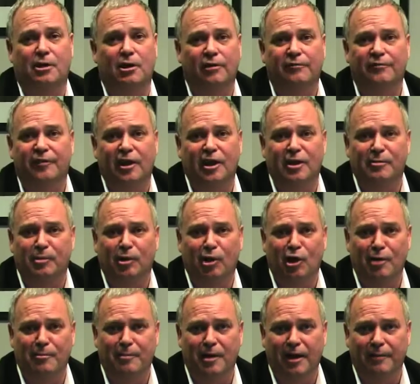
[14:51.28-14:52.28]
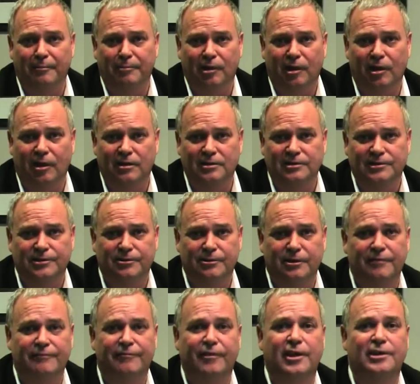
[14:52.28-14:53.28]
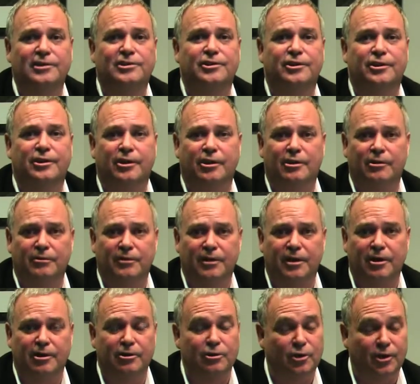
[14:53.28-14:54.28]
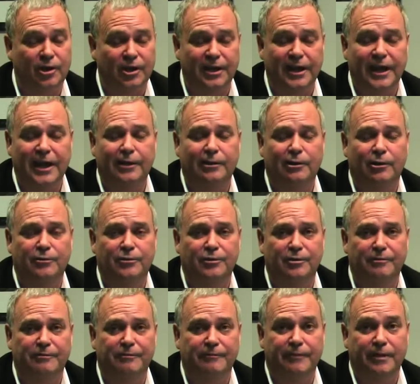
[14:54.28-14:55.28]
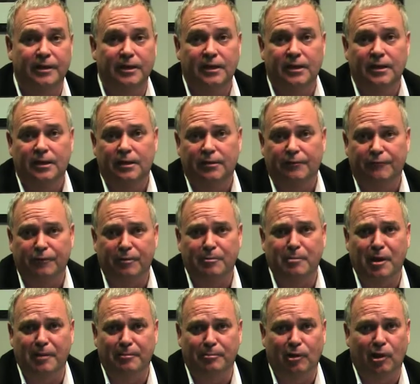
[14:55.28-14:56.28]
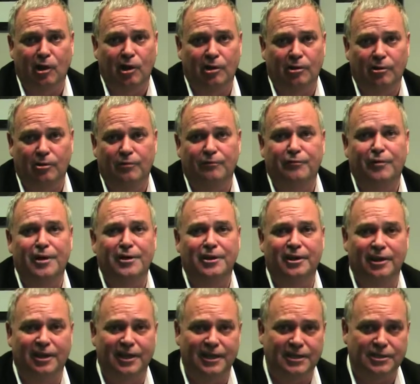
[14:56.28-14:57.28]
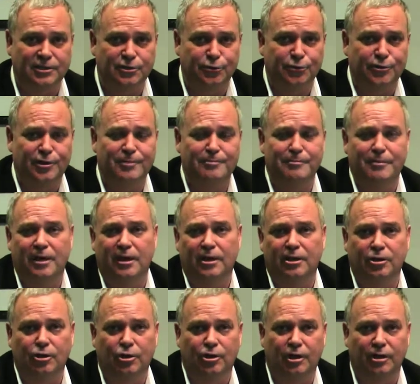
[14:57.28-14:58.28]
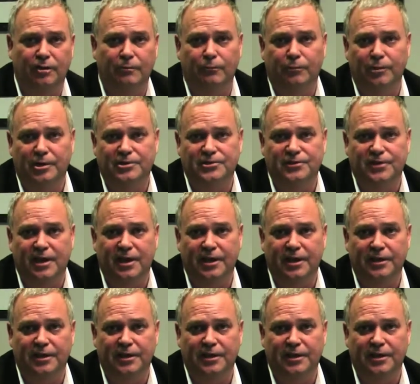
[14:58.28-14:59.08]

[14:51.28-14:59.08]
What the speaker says: available on my blog, so I invite you to go there and you can download them from my blog or find a link to them, and you can reach that at